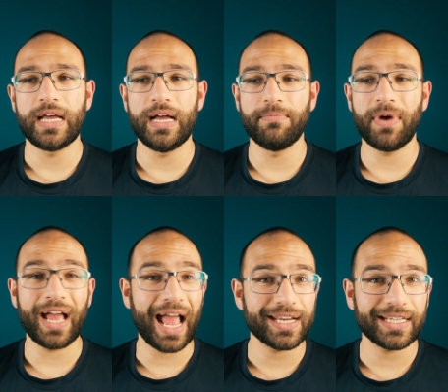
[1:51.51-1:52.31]
I
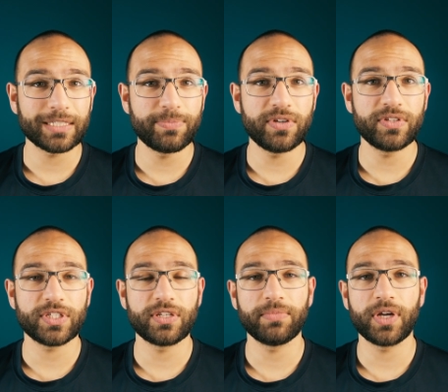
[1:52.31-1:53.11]
had
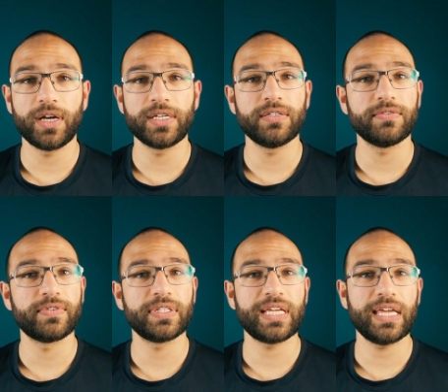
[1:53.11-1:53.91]
experienced some kind of
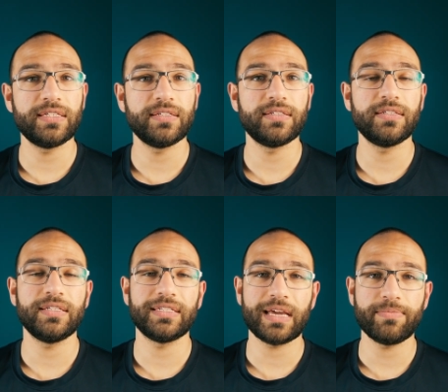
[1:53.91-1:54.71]
tendon
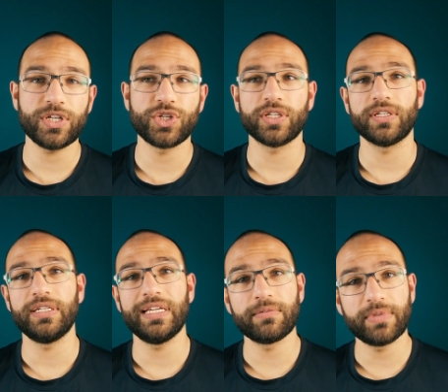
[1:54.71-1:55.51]
damage
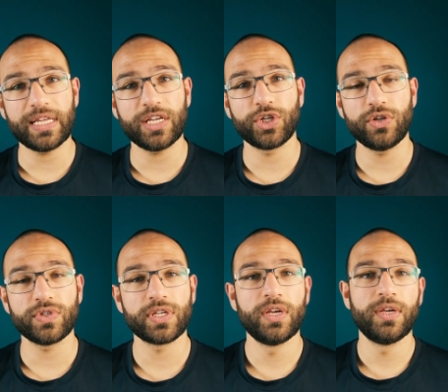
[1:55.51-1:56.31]
and ligament
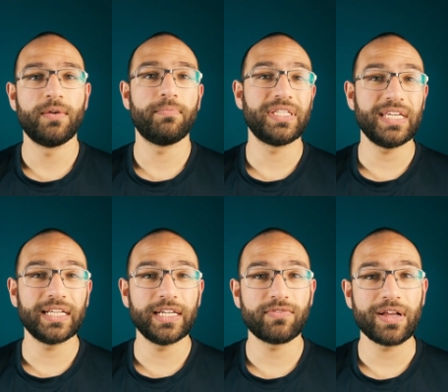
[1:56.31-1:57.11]
issues,
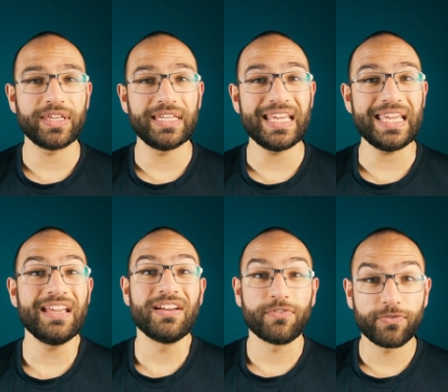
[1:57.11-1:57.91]
particularly around the
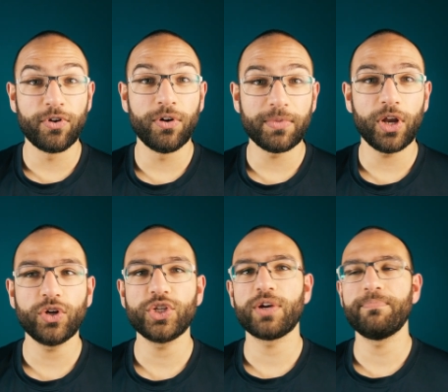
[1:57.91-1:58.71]
knee from
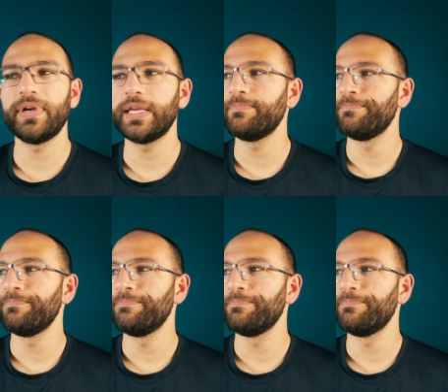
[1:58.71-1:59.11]
long jumping,